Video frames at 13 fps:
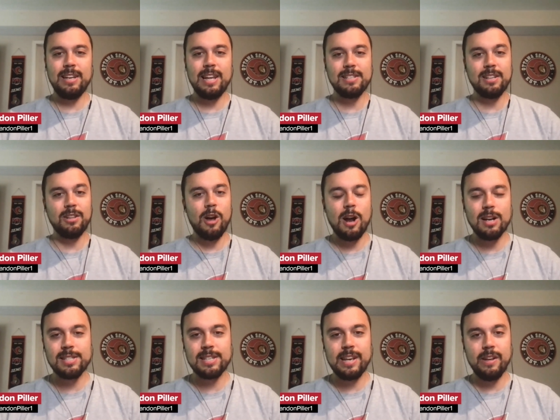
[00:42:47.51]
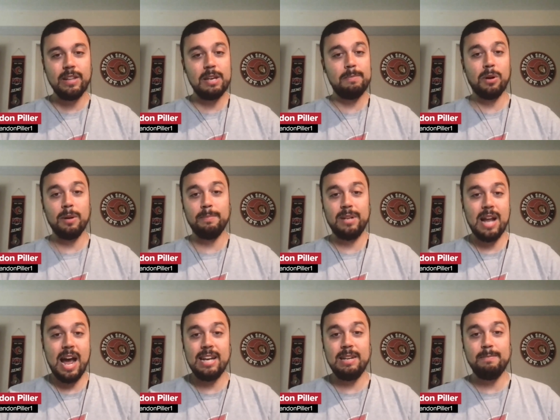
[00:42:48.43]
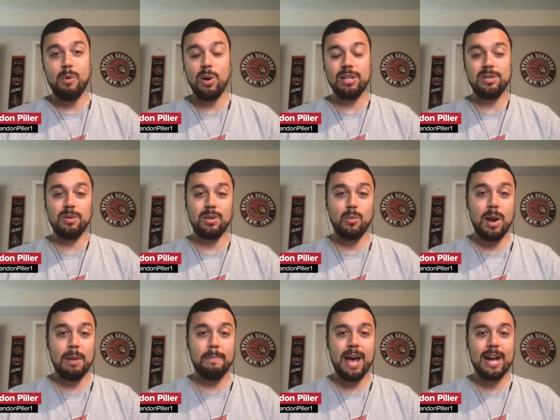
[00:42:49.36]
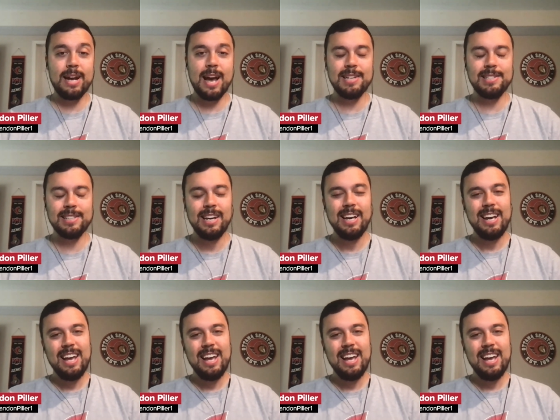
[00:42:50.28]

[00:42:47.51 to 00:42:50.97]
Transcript: He has a lot of skill. He put up ninety points with the Winnipeg Ice.